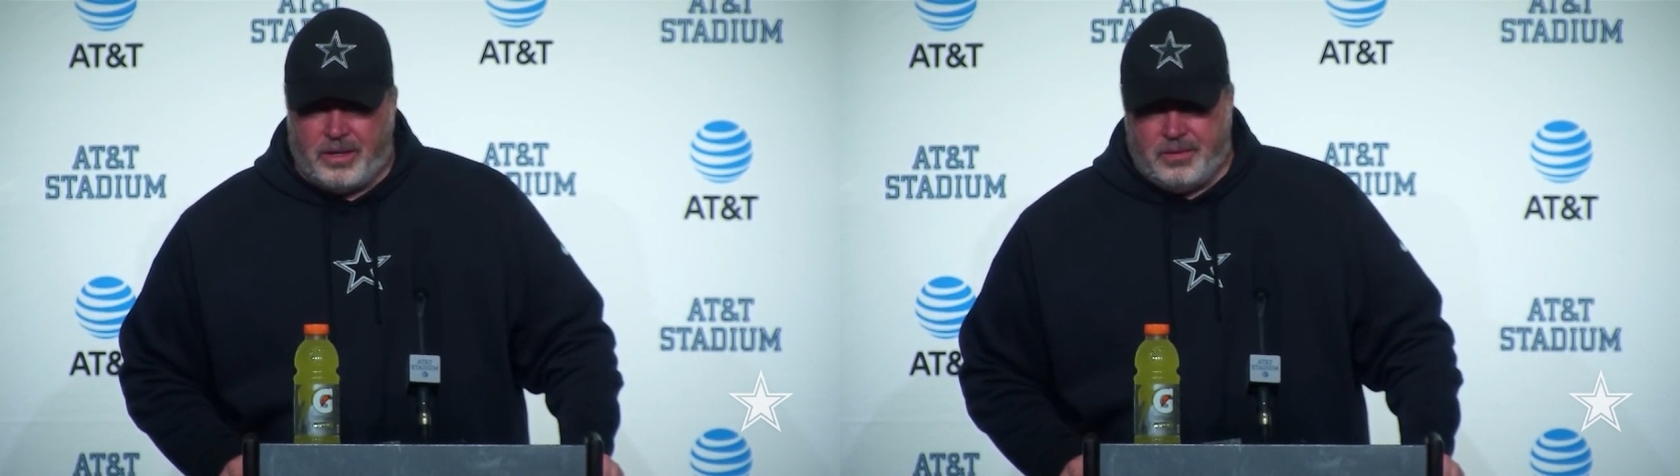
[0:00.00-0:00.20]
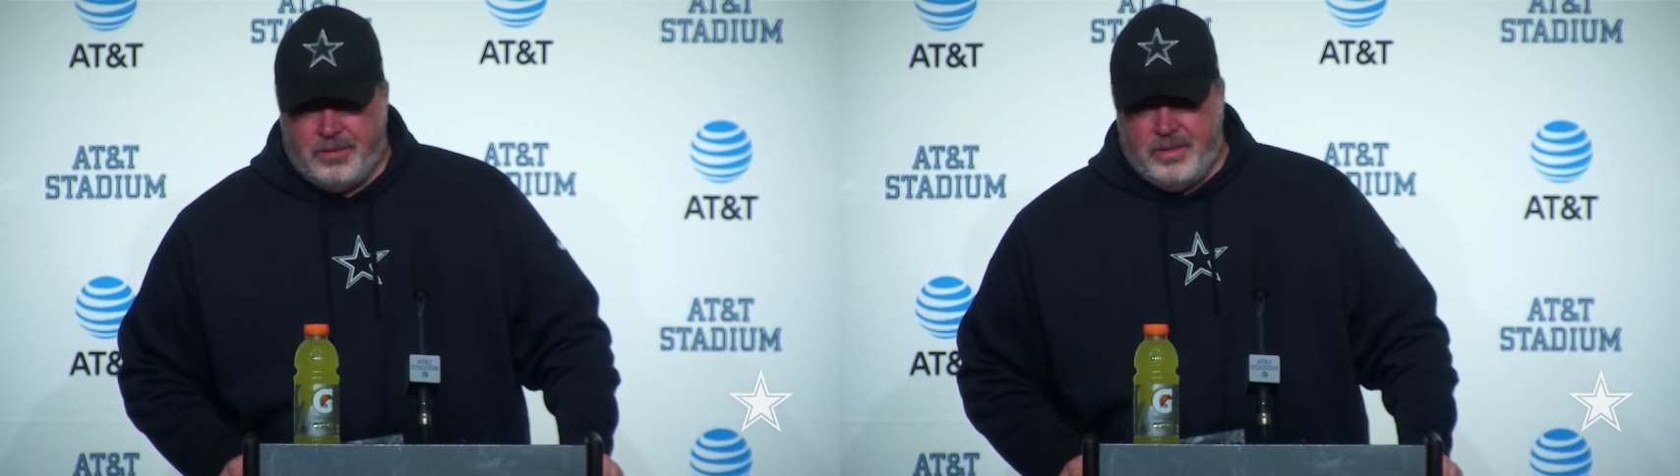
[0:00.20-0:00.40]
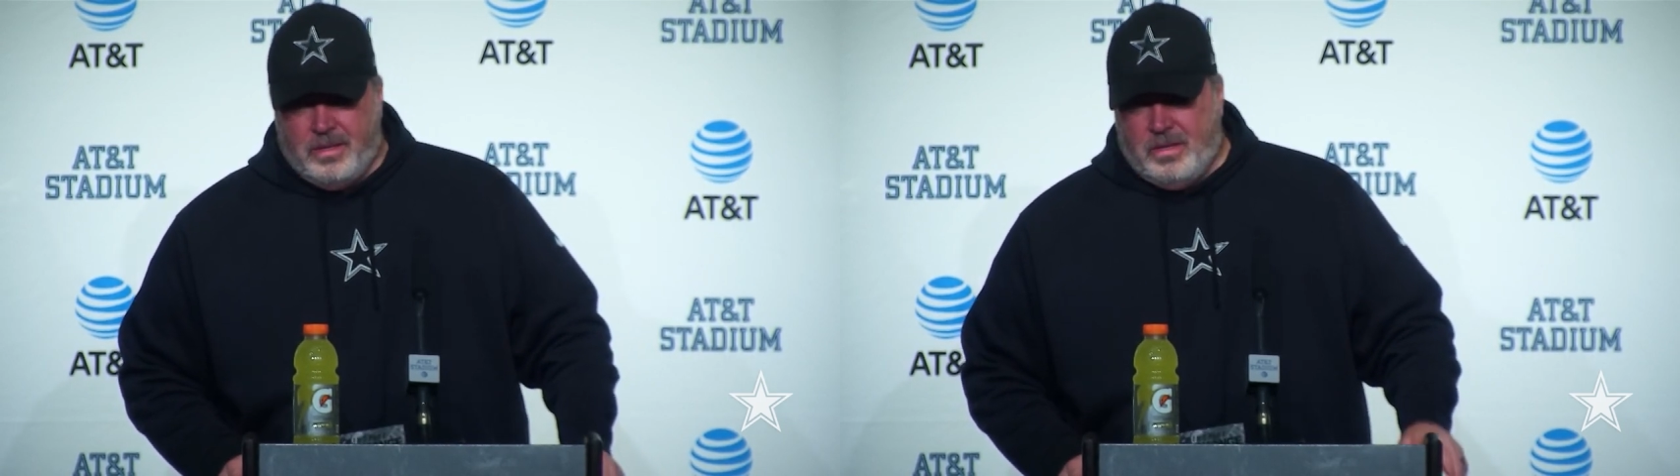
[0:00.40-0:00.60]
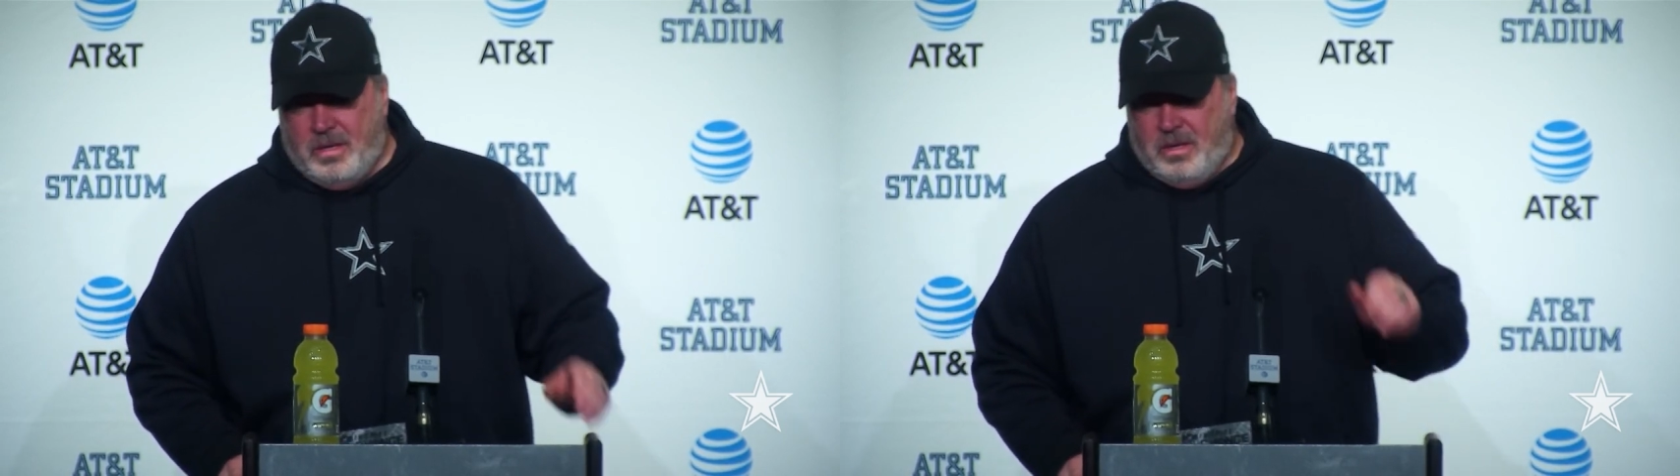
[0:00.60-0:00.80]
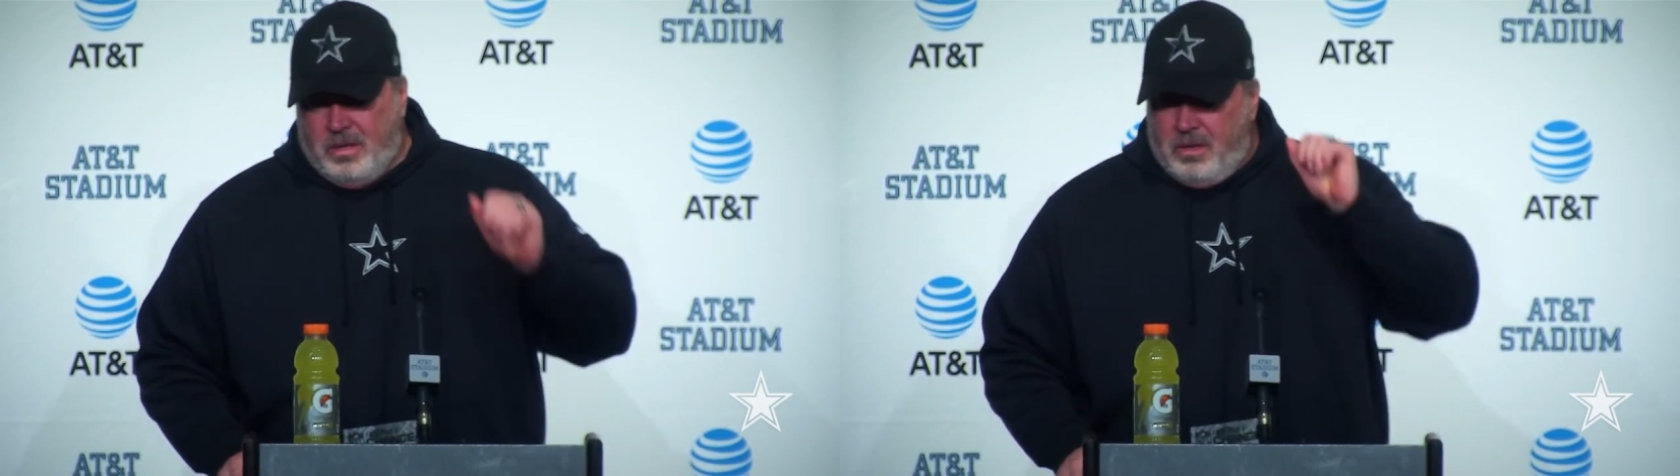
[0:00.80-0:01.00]

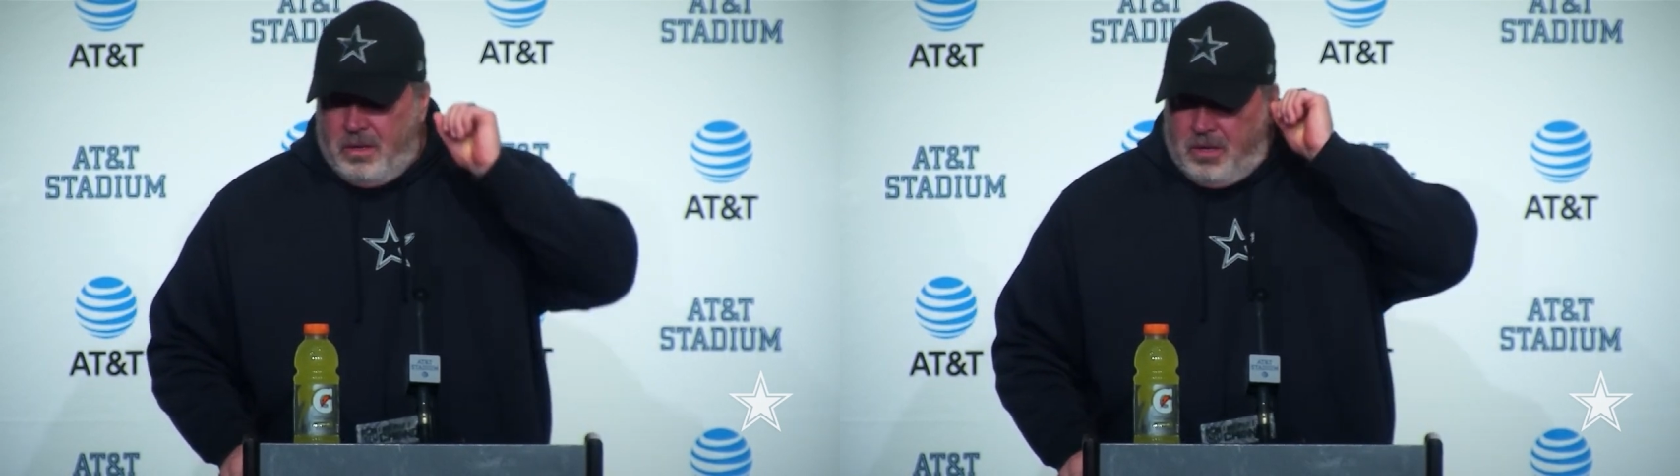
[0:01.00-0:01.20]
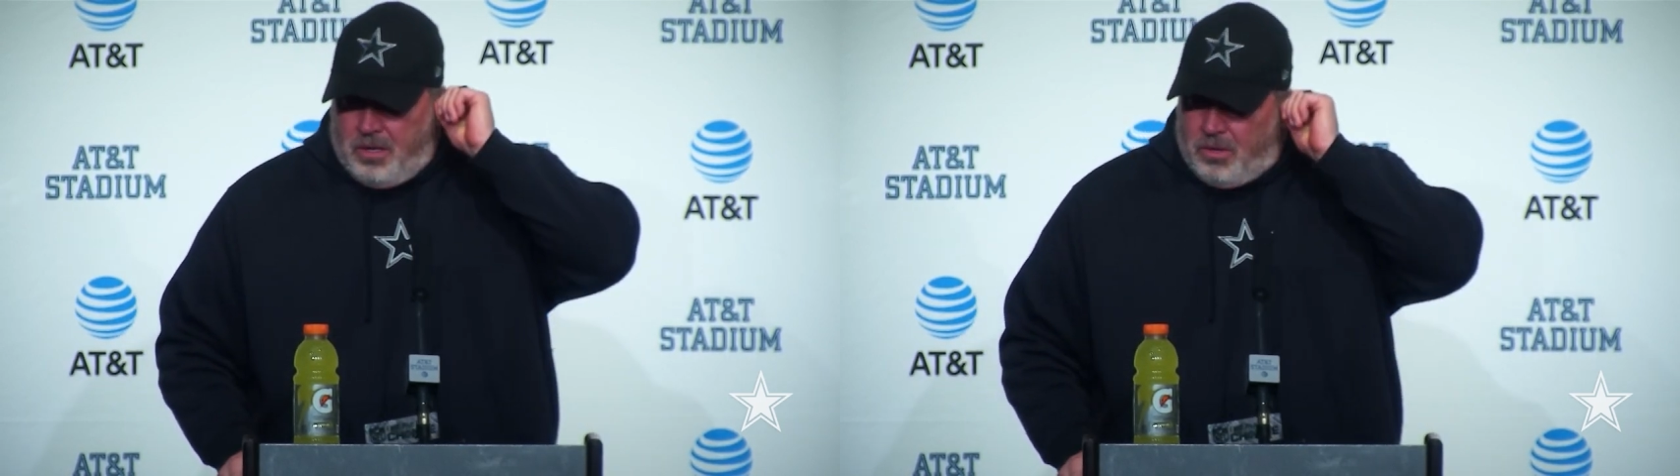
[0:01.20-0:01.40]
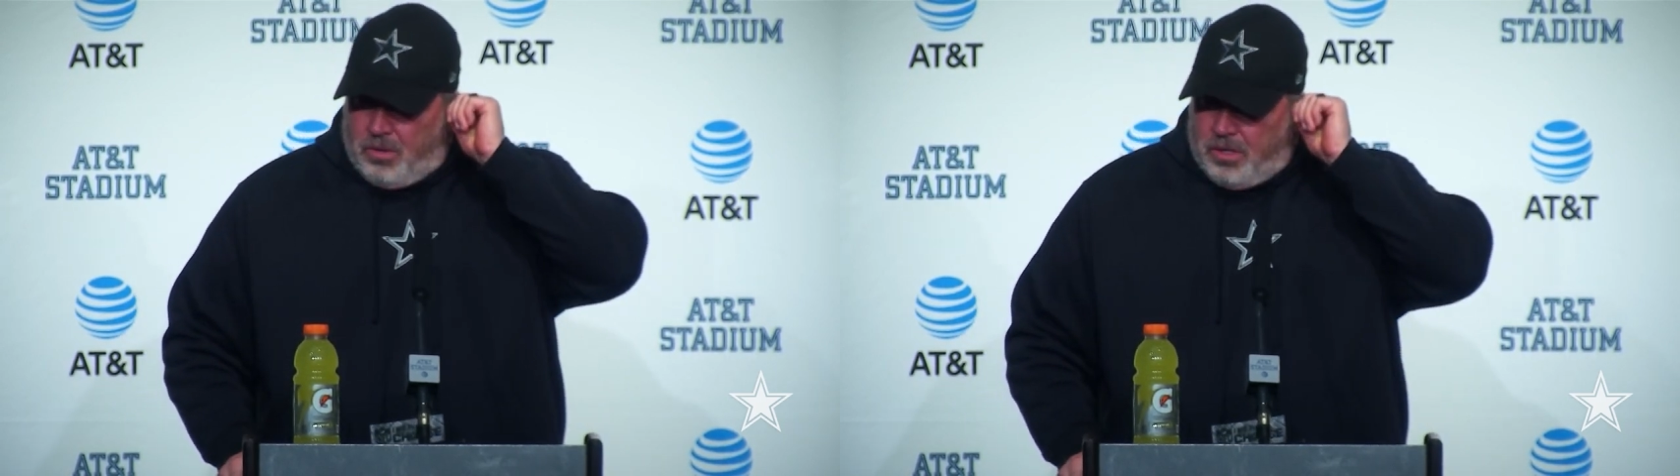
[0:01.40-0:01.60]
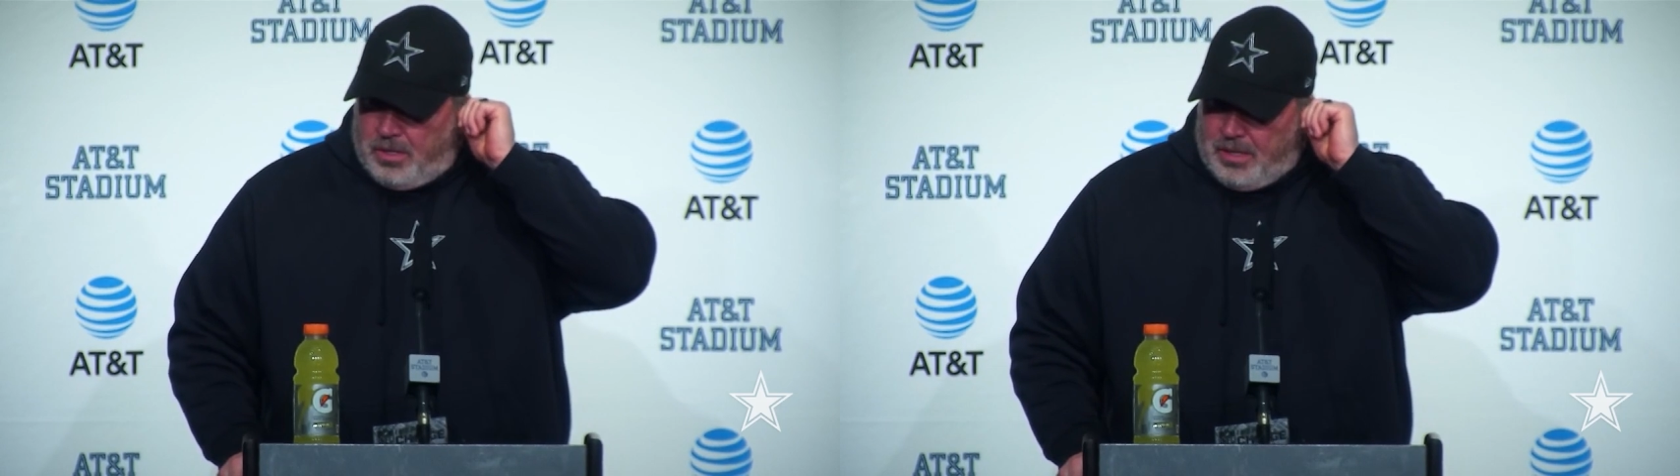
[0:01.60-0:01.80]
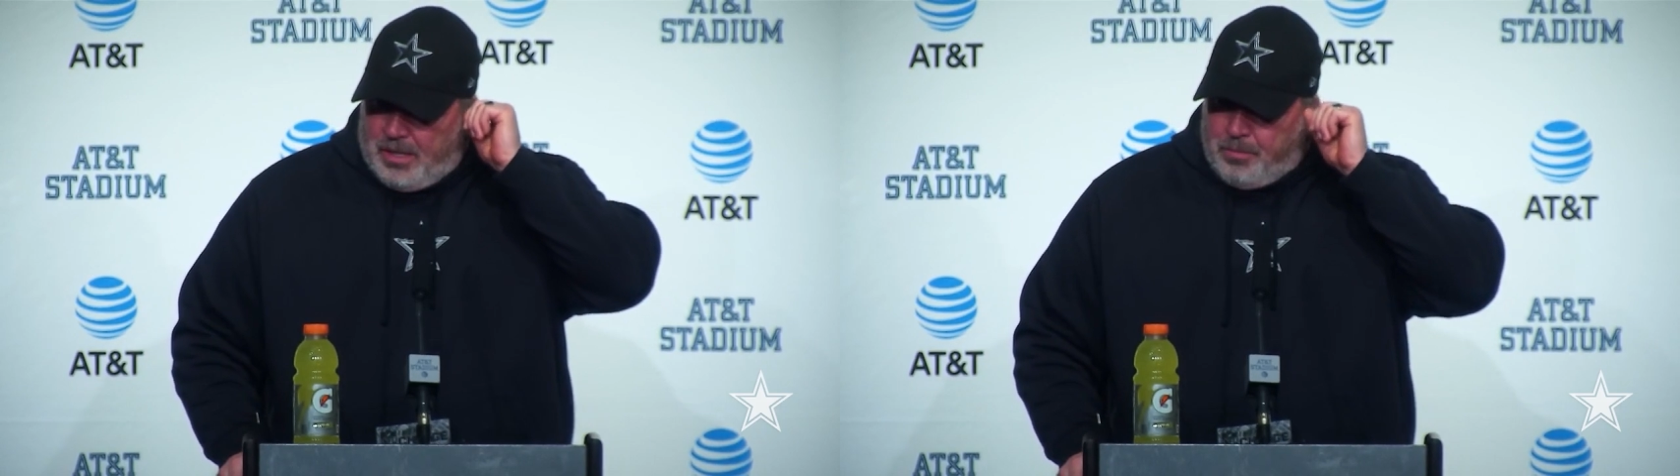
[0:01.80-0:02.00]

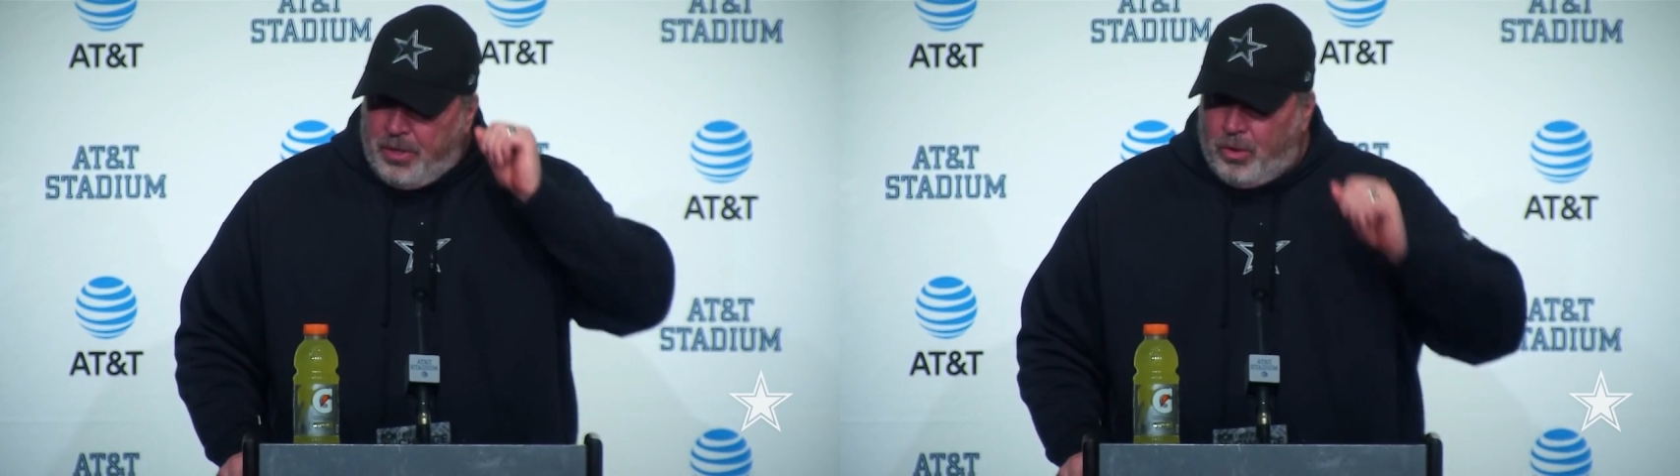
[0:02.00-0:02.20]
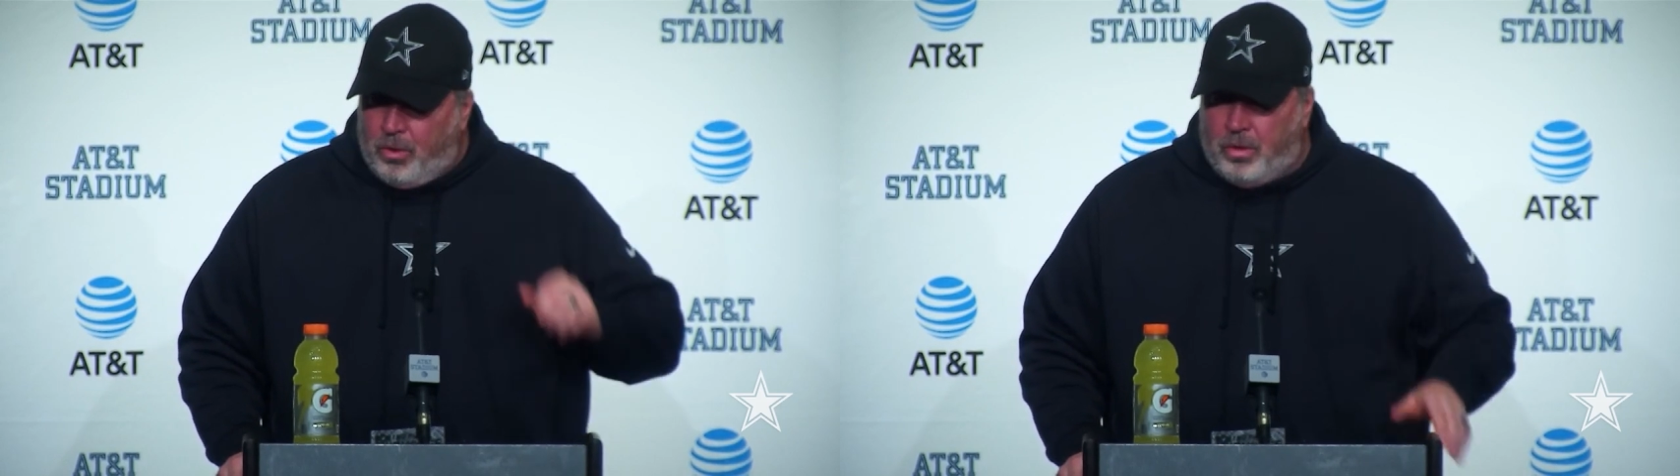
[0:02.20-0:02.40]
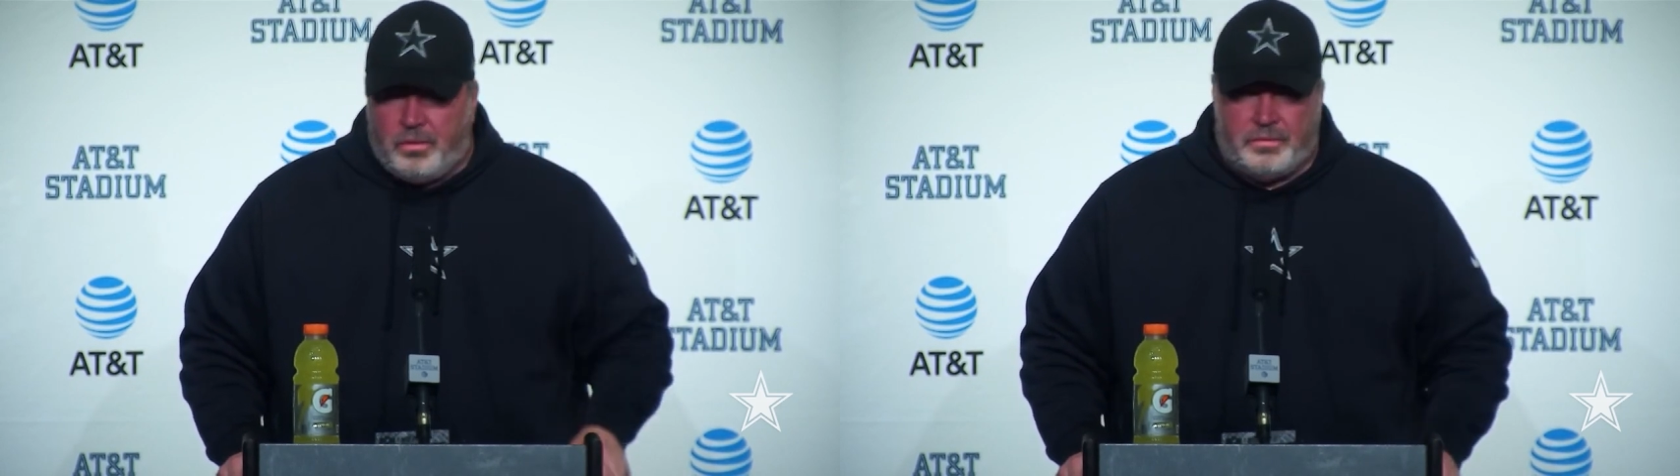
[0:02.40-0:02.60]
of uphill